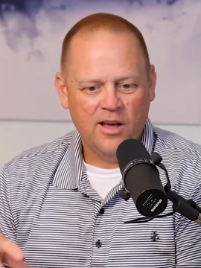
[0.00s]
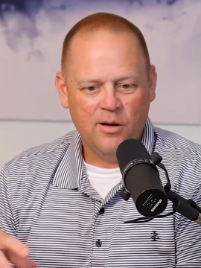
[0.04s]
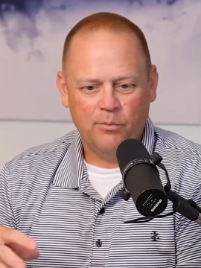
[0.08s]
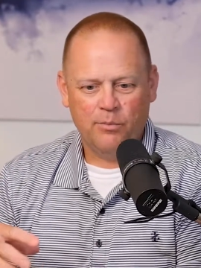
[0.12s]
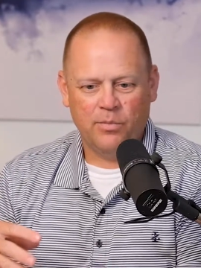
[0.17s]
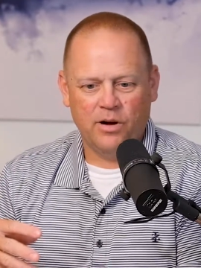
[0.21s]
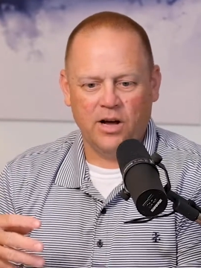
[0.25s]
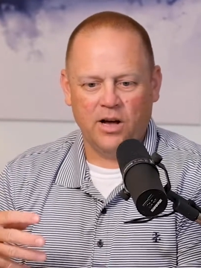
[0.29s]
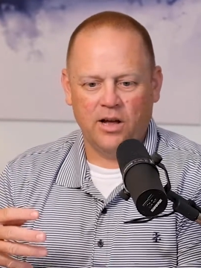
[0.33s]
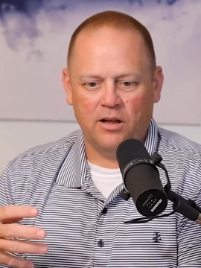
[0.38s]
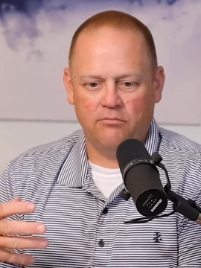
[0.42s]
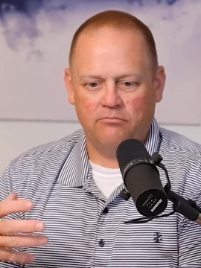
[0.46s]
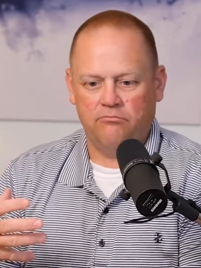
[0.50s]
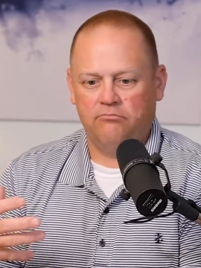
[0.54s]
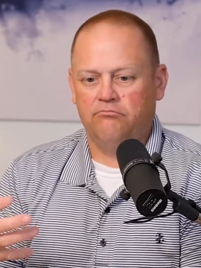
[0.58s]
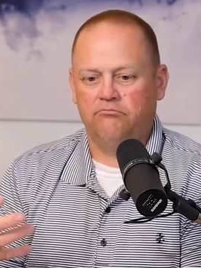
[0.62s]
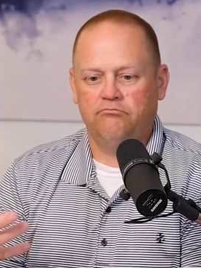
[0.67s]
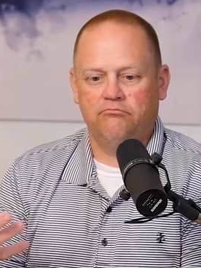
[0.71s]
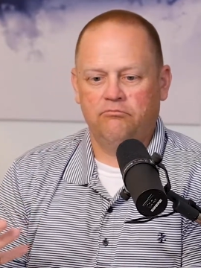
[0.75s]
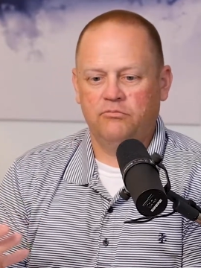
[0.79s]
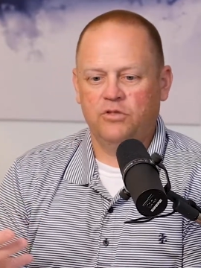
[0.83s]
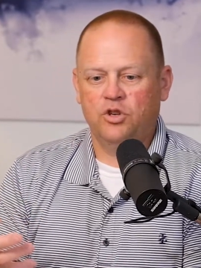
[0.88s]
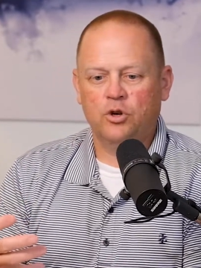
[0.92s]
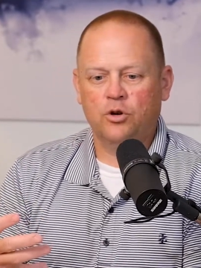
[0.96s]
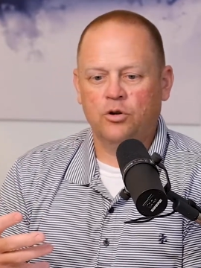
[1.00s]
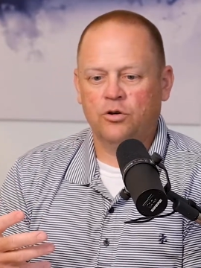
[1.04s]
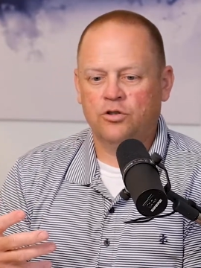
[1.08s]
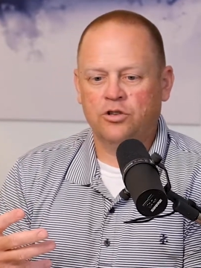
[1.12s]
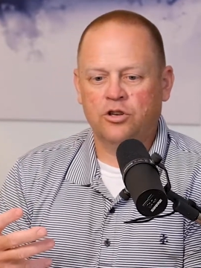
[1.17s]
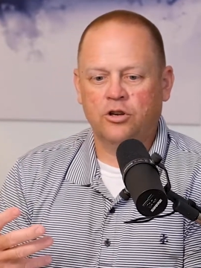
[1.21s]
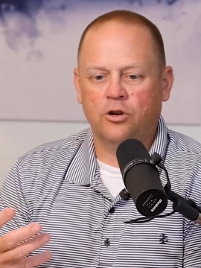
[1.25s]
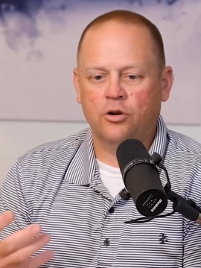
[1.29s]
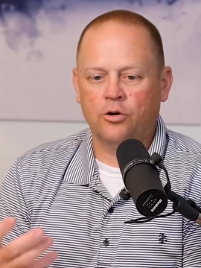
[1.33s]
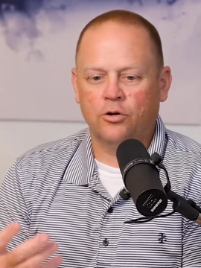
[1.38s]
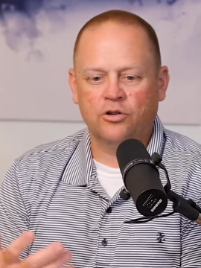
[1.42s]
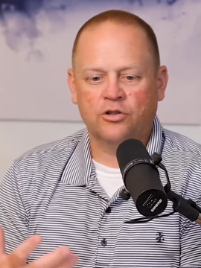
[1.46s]
but you're
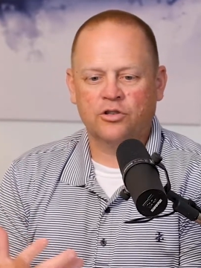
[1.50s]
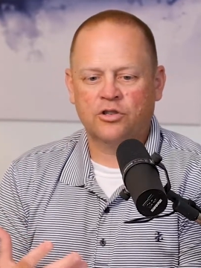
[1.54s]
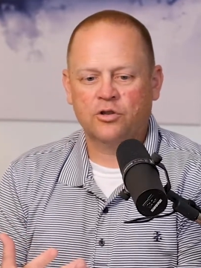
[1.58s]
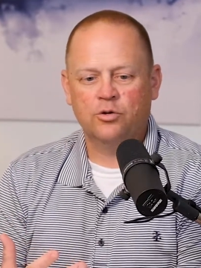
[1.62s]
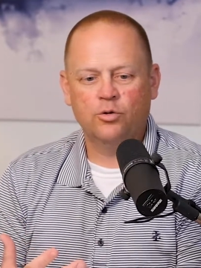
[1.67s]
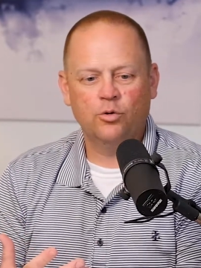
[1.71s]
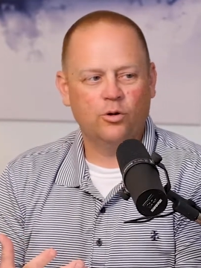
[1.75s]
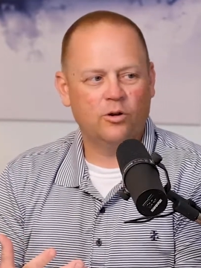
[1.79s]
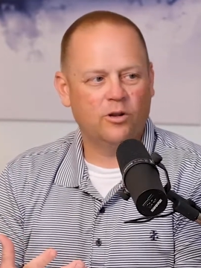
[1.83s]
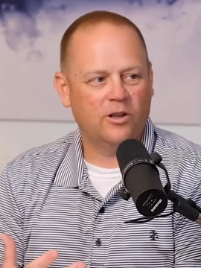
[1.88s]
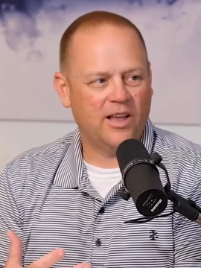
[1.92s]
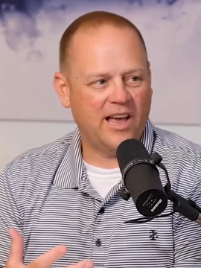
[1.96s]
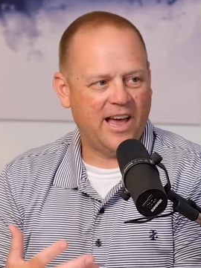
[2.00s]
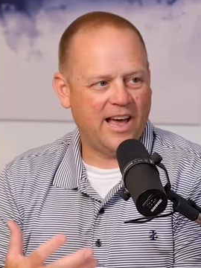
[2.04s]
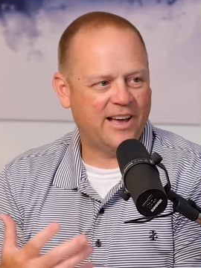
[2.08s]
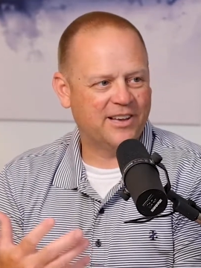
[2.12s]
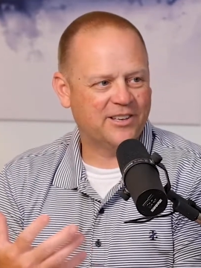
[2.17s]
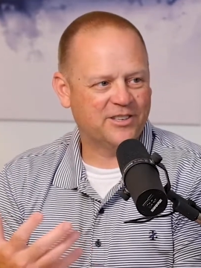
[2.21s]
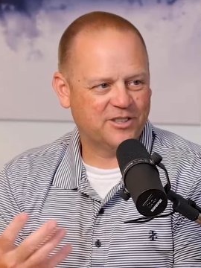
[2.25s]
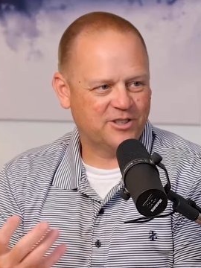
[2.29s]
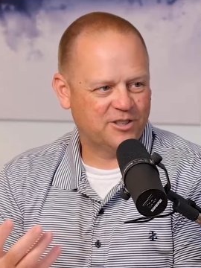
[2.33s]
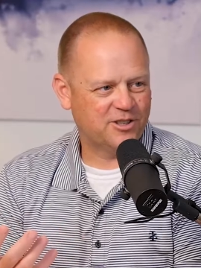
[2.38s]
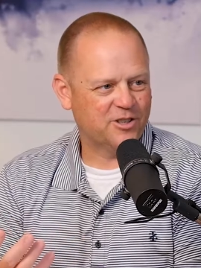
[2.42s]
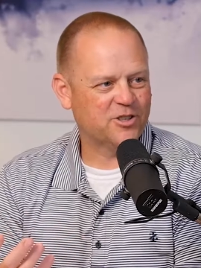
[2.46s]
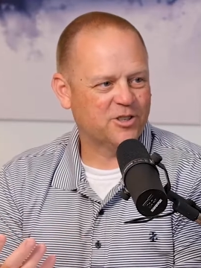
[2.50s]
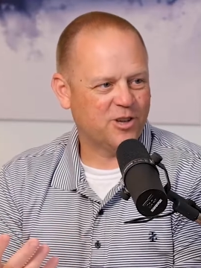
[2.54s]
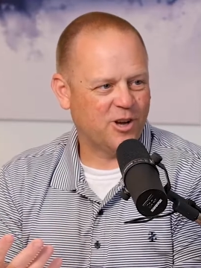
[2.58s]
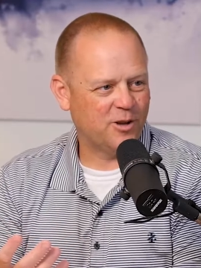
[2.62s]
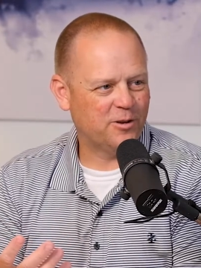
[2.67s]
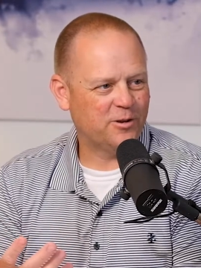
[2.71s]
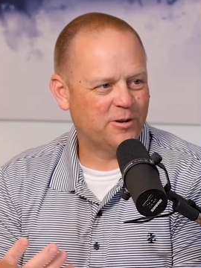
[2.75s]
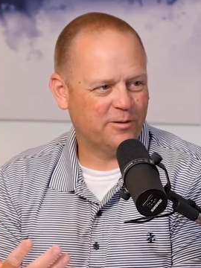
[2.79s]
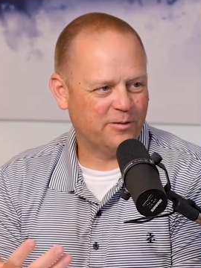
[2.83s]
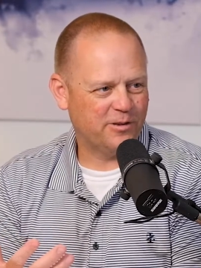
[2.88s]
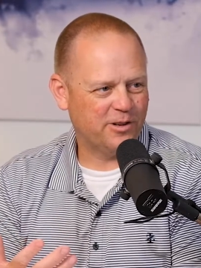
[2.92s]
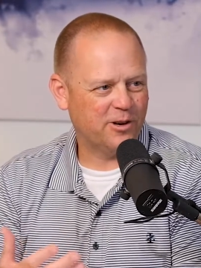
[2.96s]
to go to school as the
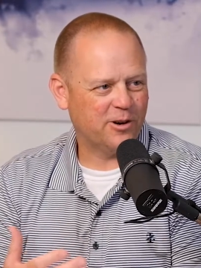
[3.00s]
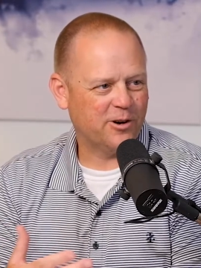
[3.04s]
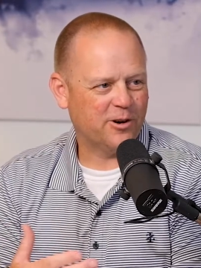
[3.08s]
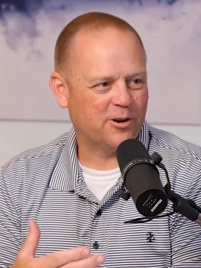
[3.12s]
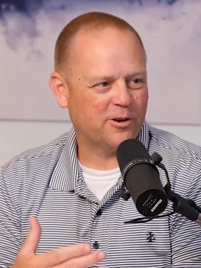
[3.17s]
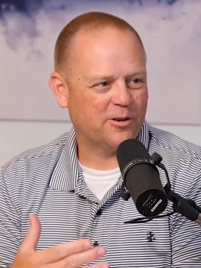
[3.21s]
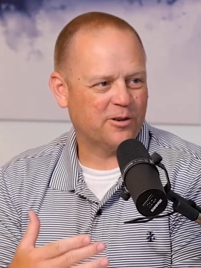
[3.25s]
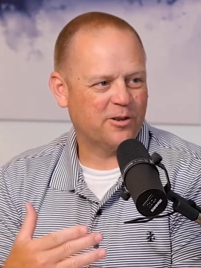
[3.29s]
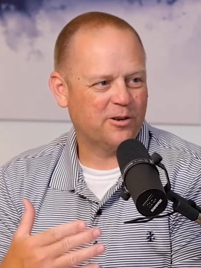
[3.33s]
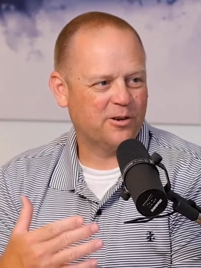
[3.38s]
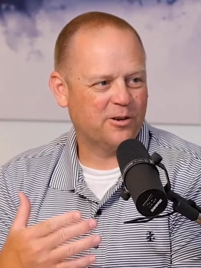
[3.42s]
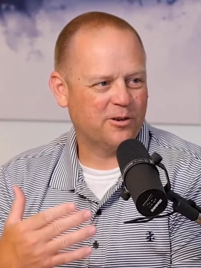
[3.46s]
salt of the earth.